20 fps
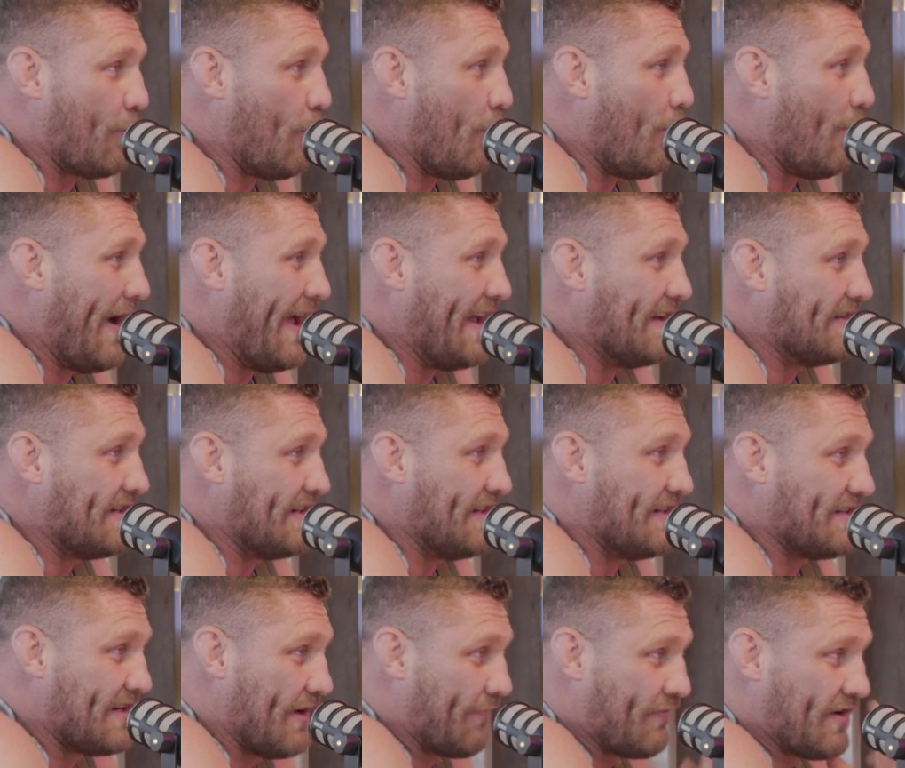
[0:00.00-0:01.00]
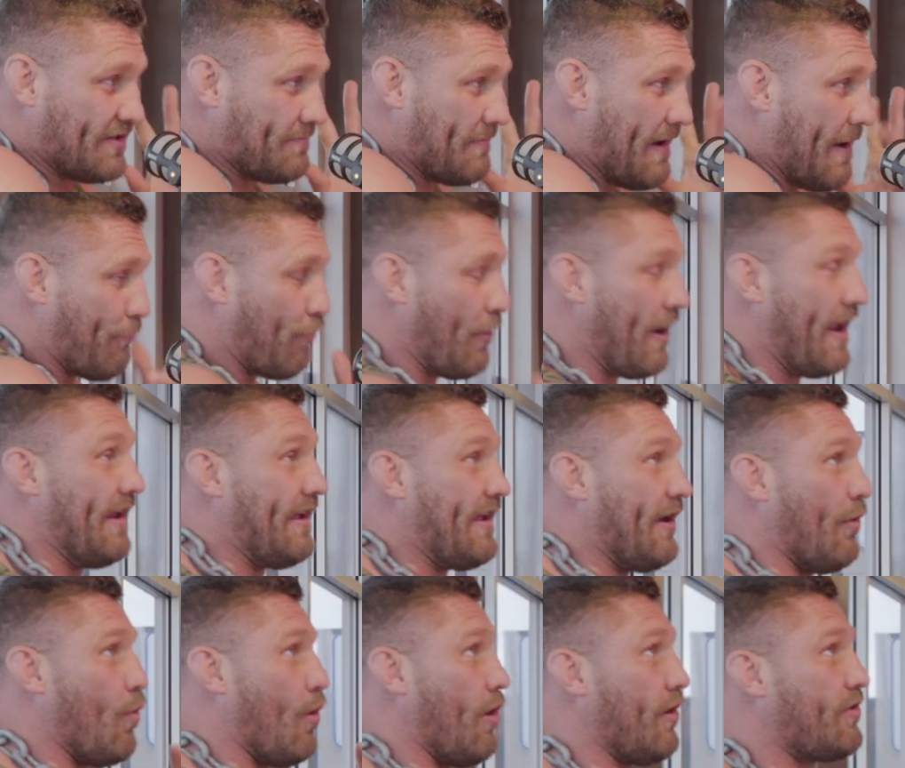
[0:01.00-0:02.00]
cool ways into stuff because my brain
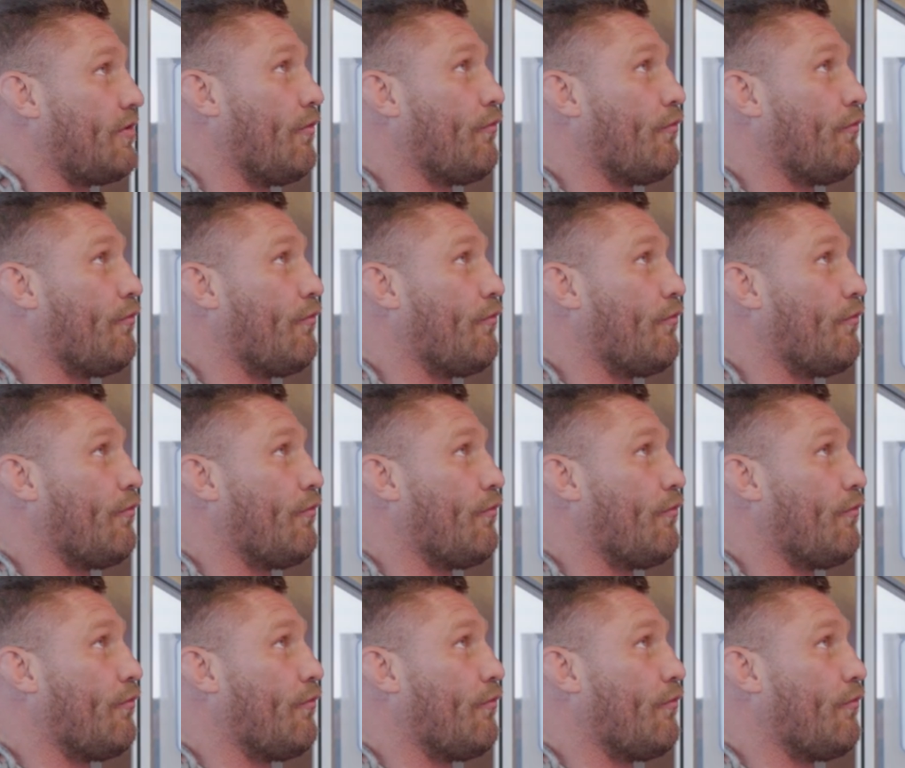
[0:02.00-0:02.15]
can work